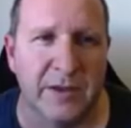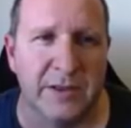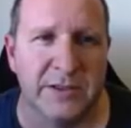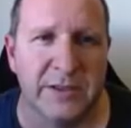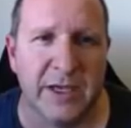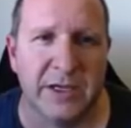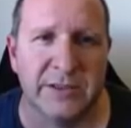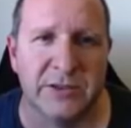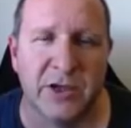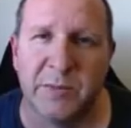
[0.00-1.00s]
See how it
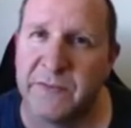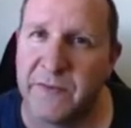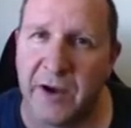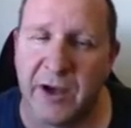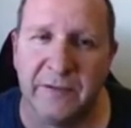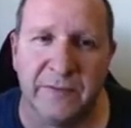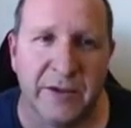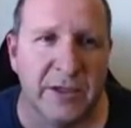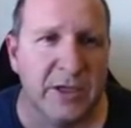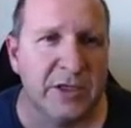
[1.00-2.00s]
says copy 5?
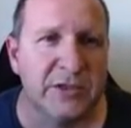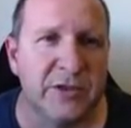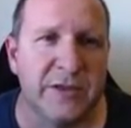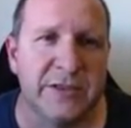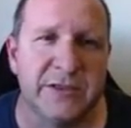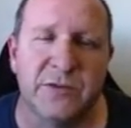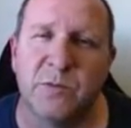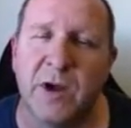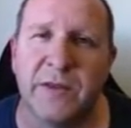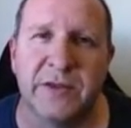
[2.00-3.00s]
So this is the
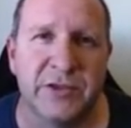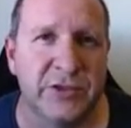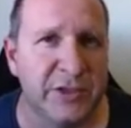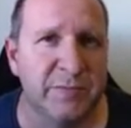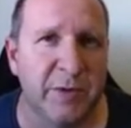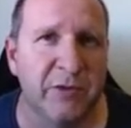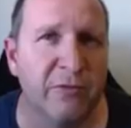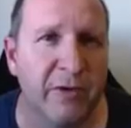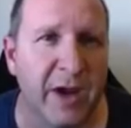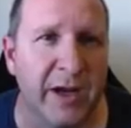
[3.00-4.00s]
one that's just been
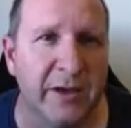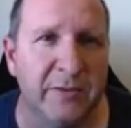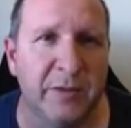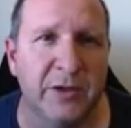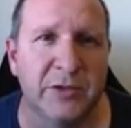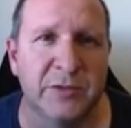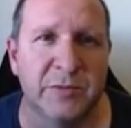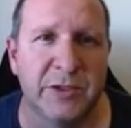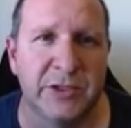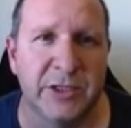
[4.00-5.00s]
created because we
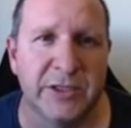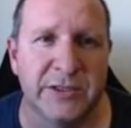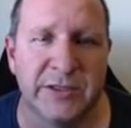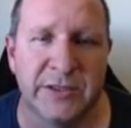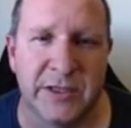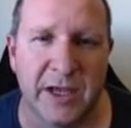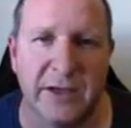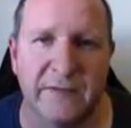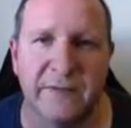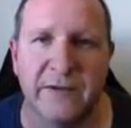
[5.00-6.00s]
just
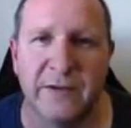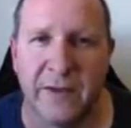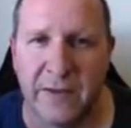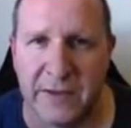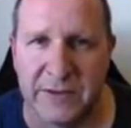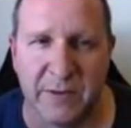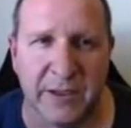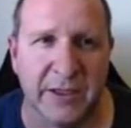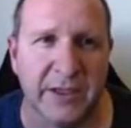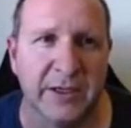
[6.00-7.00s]
saved this one
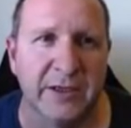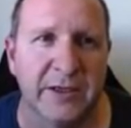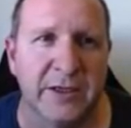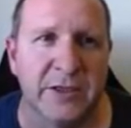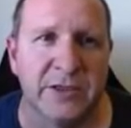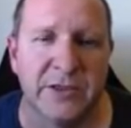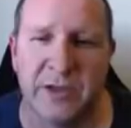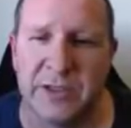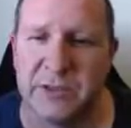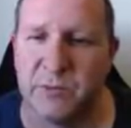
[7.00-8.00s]
here. So
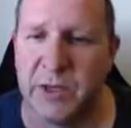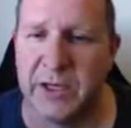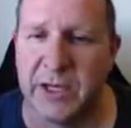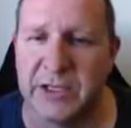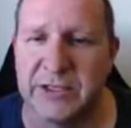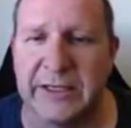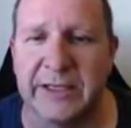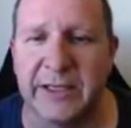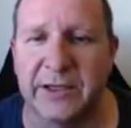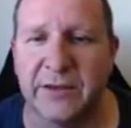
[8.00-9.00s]
this, we can actually
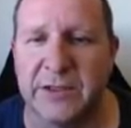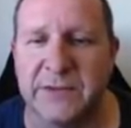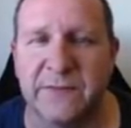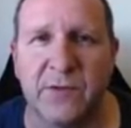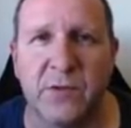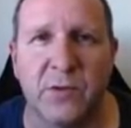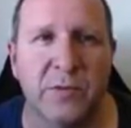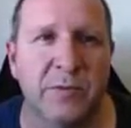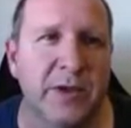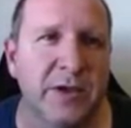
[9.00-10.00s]
link this
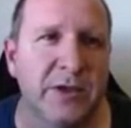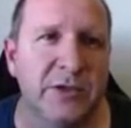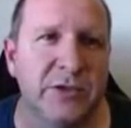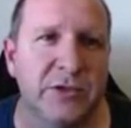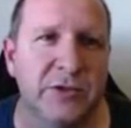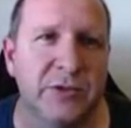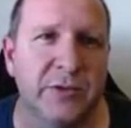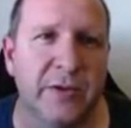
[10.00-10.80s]
form to